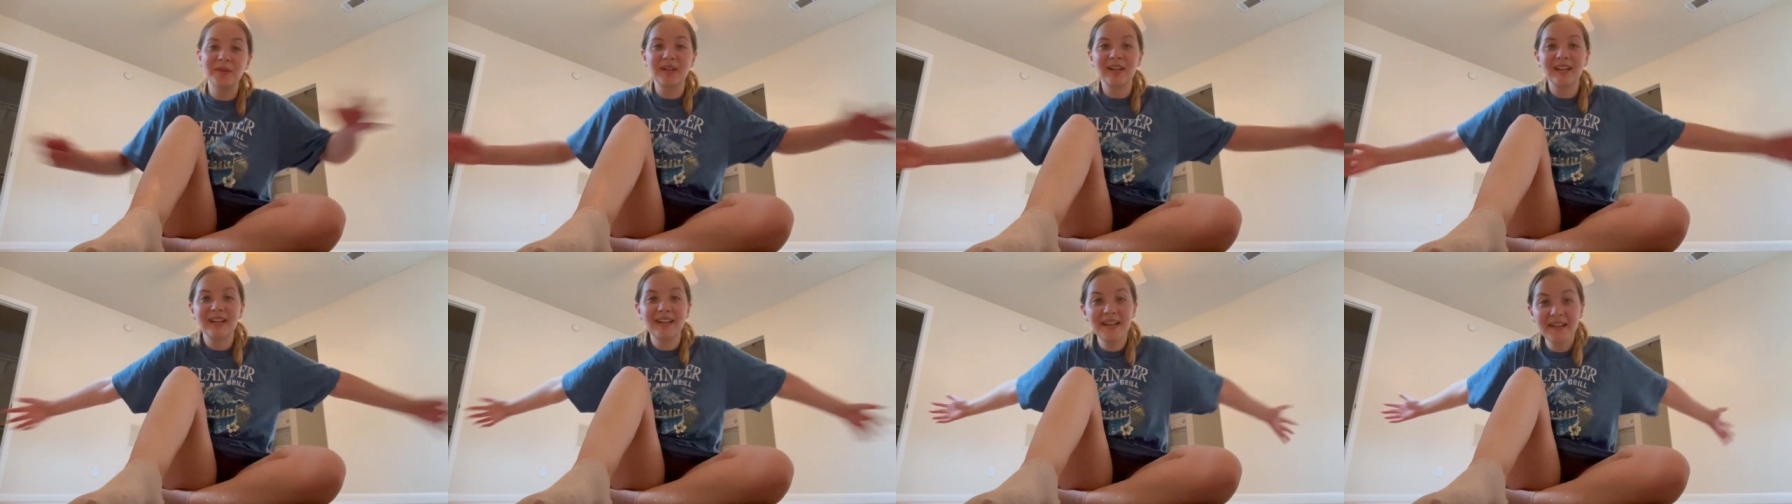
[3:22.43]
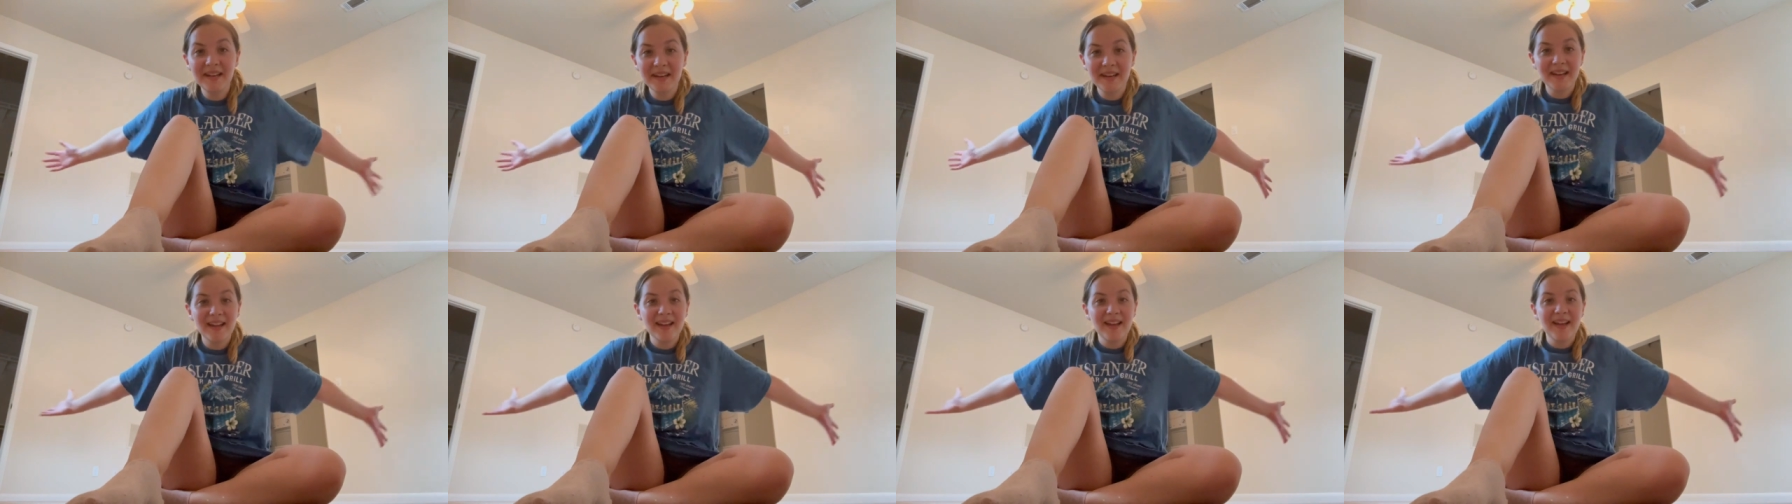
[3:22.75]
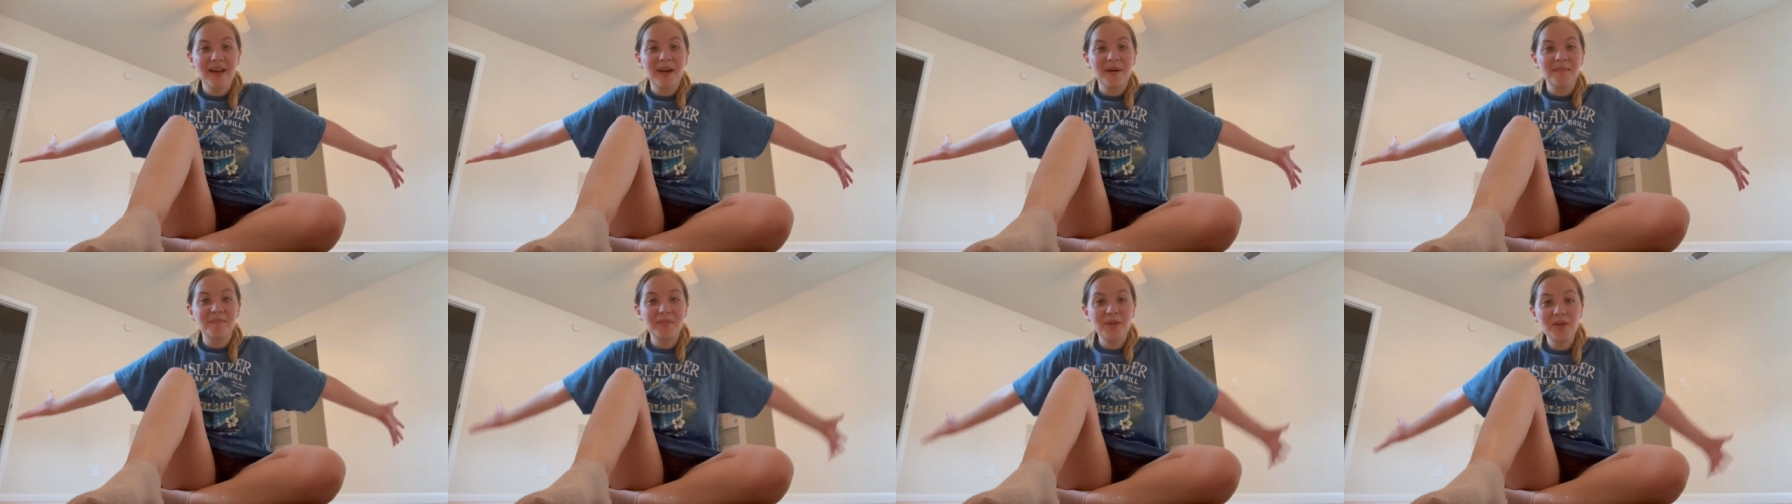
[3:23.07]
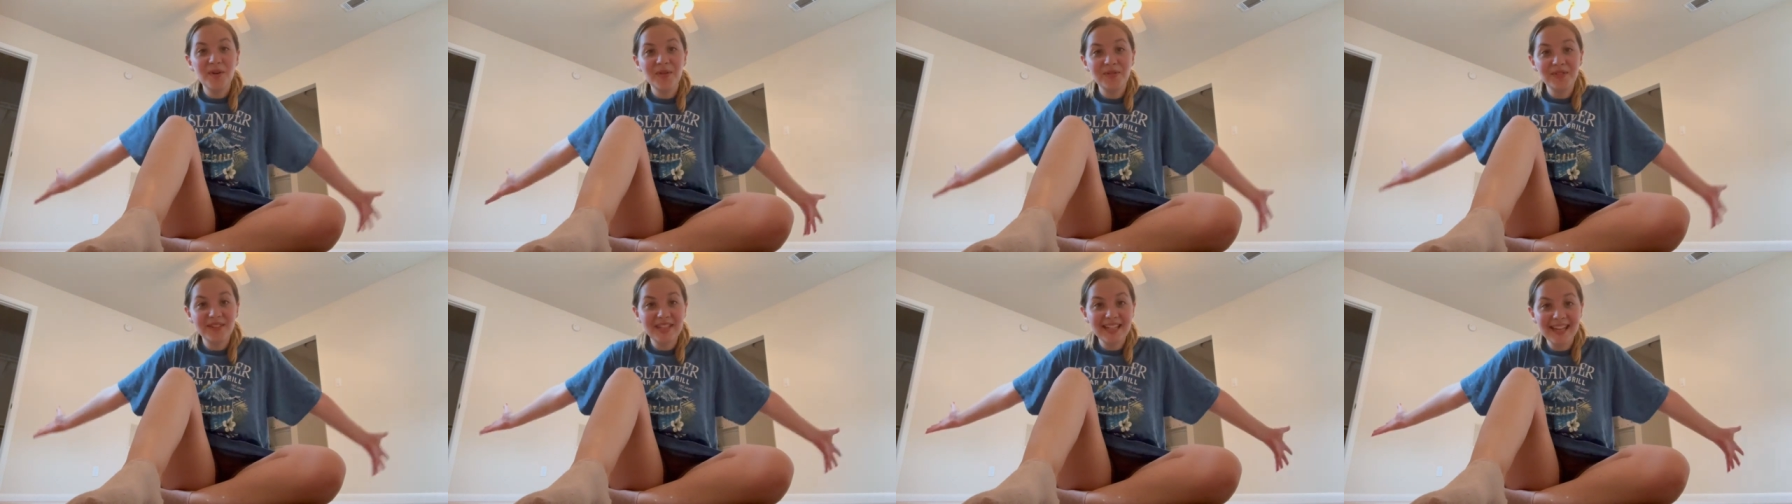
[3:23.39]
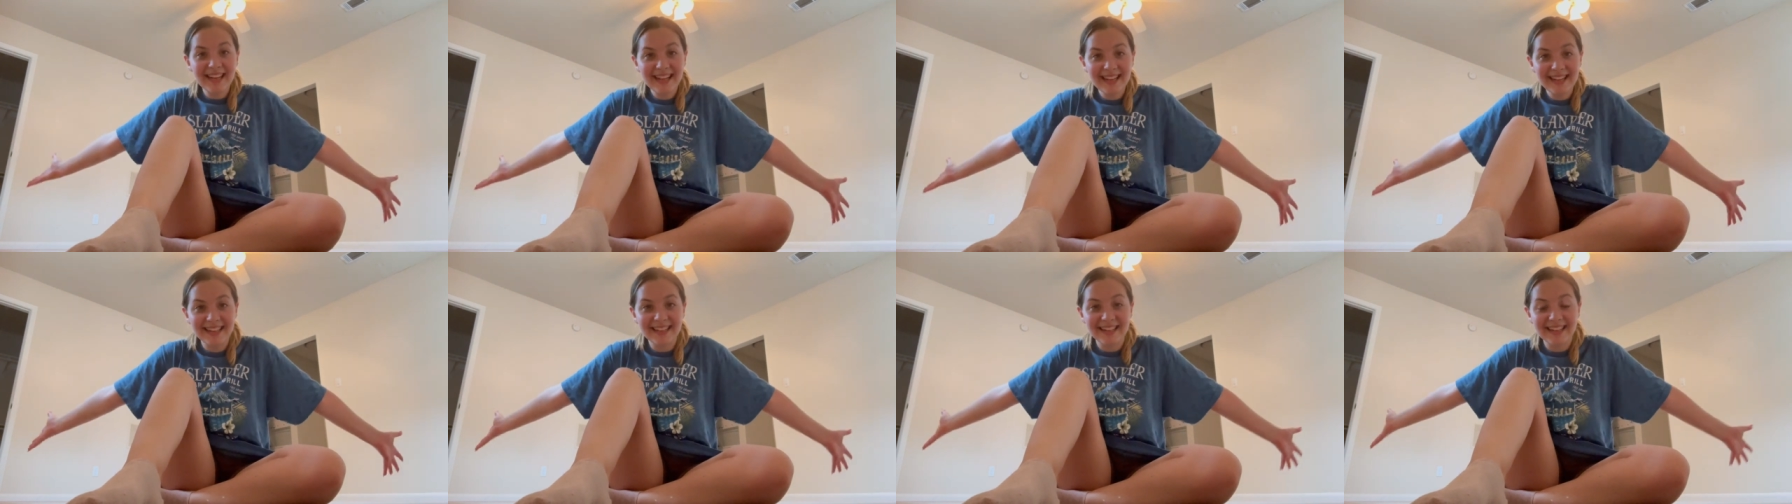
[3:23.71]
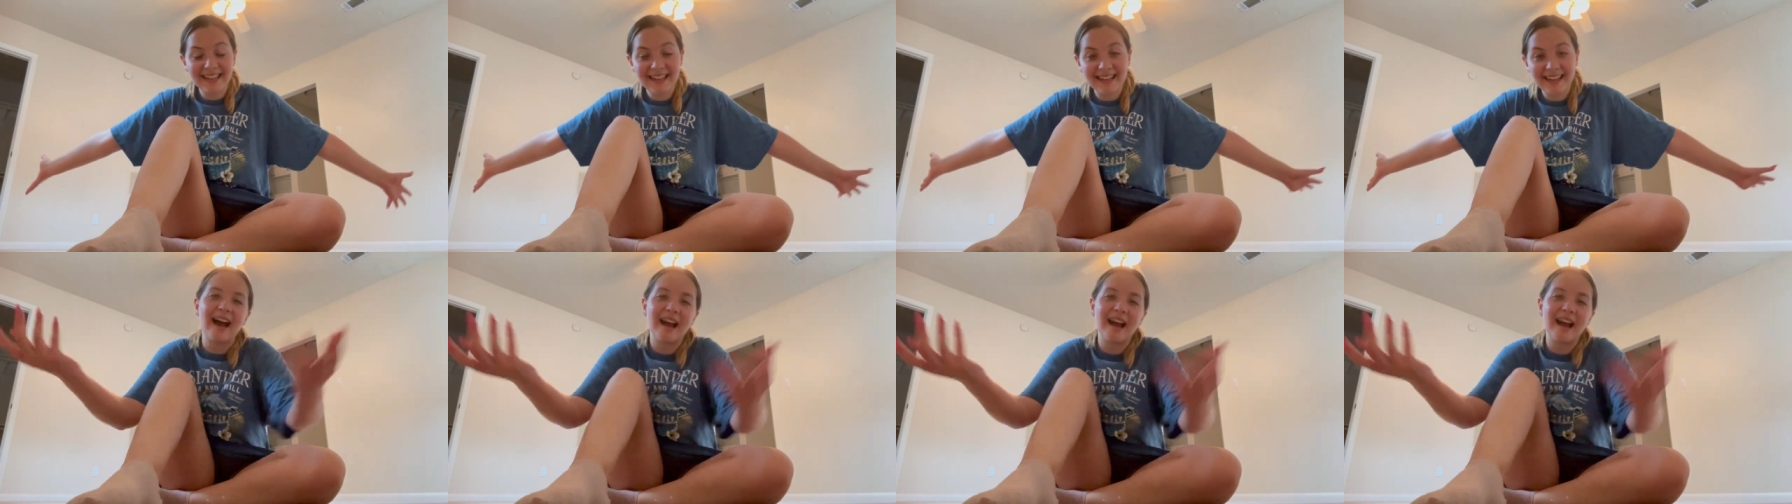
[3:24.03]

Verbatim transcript: we're moved in.